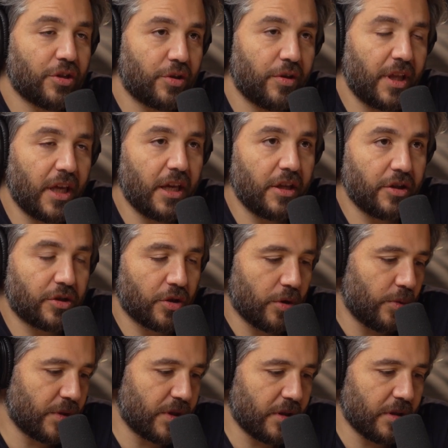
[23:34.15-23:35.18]
it
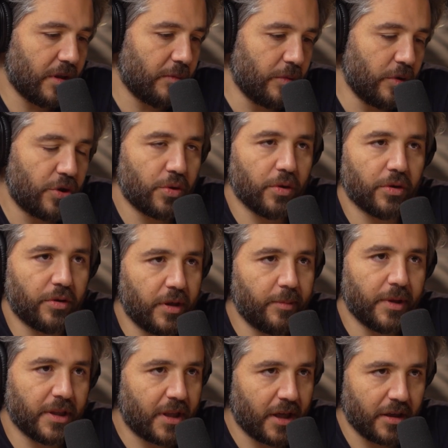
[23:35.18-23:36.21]
was a mutual
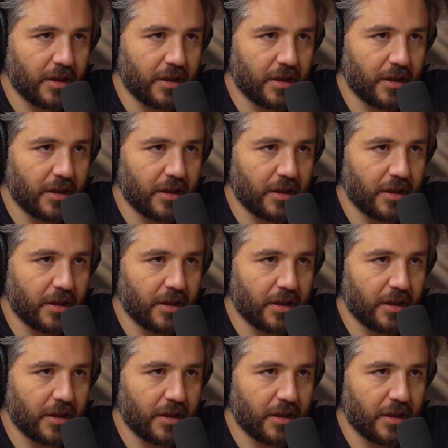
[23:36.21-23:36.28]
agreement that...